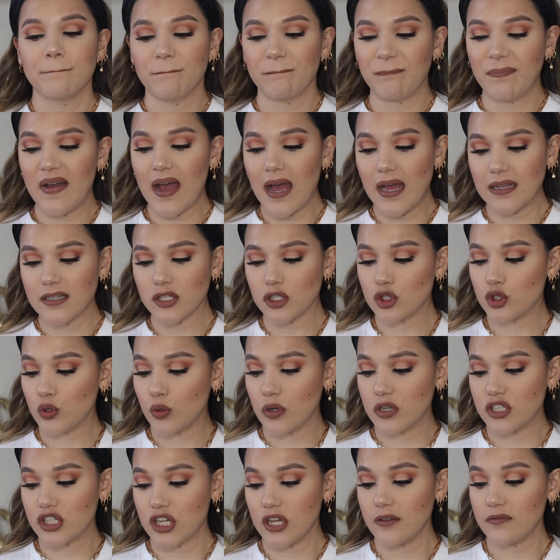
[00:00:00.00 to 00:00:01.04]
but to
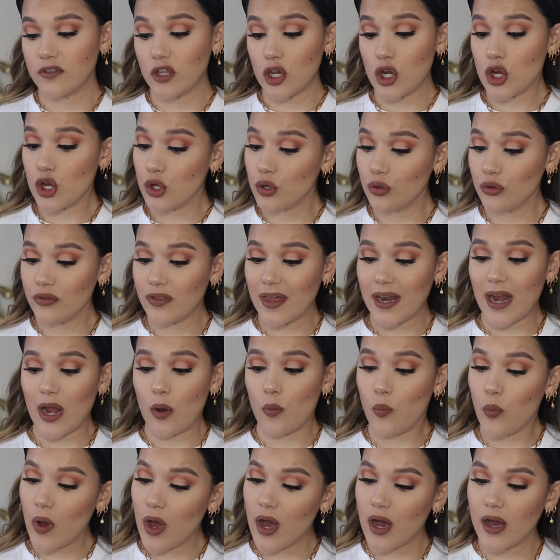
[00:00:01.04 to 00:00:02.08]
achieve the nude that I
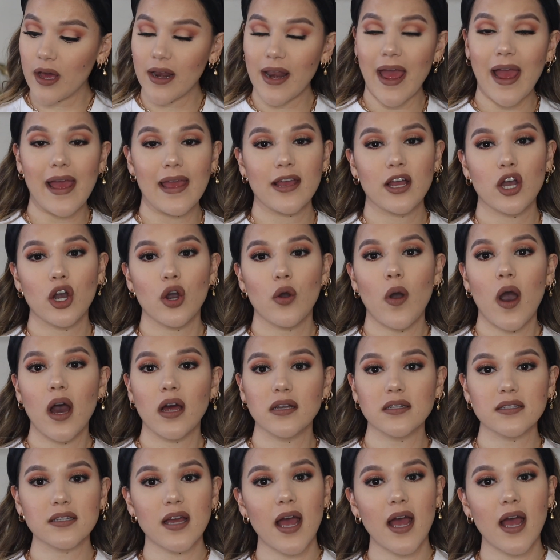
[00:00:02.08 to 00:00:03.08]
want, I go on